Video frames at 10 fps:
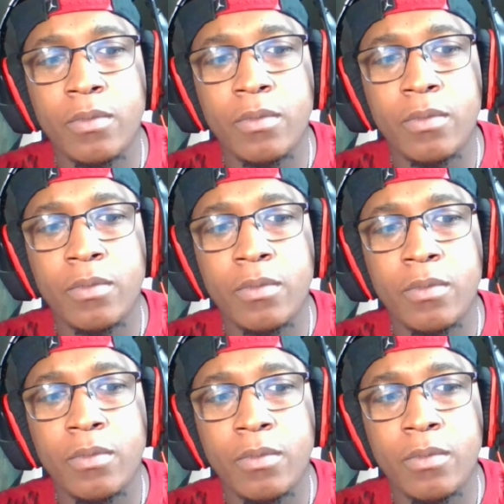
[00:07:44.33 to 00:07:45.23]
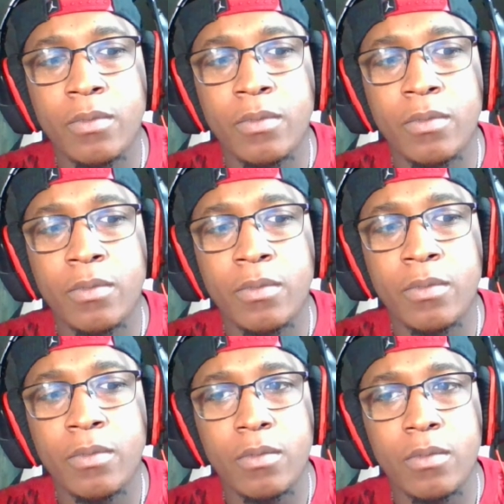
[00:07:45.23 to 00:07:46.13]

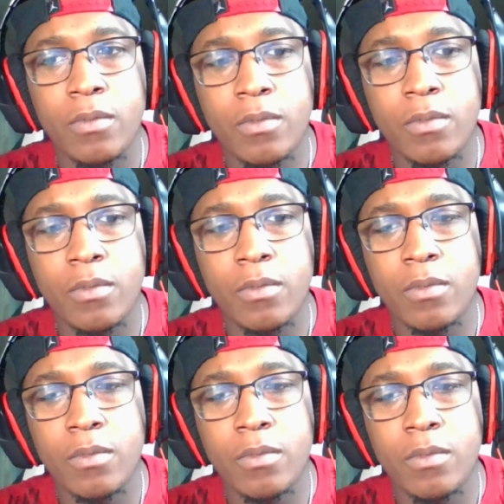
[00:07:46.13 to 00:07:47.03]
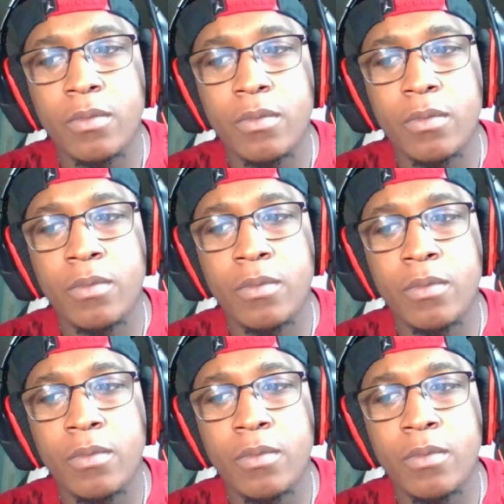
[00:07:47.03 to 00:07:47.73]
(no one is talking)